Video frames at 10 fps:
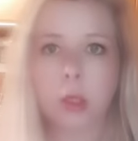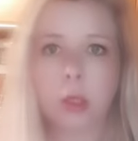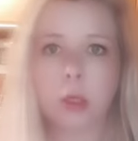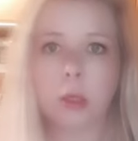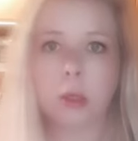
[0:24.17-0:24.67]

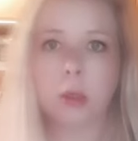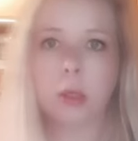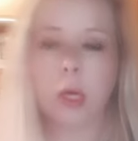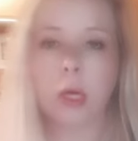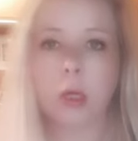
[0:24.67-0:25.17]
It
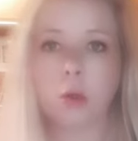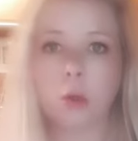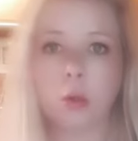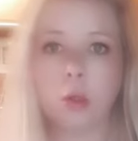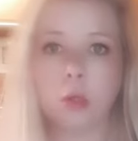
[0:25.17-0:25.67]
is a
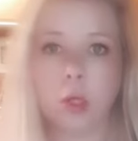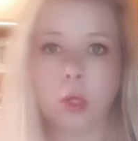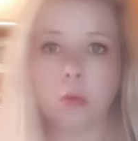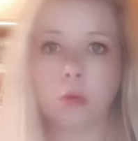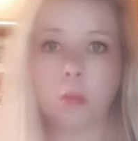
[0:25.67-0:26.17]

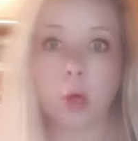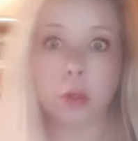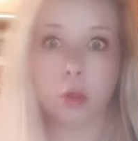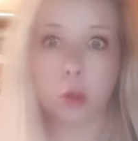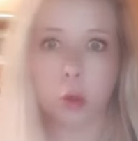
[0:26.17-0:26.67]
do-it-yourself
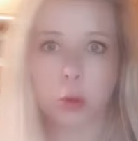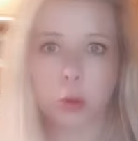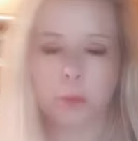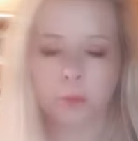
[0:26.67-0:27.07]
bath soak.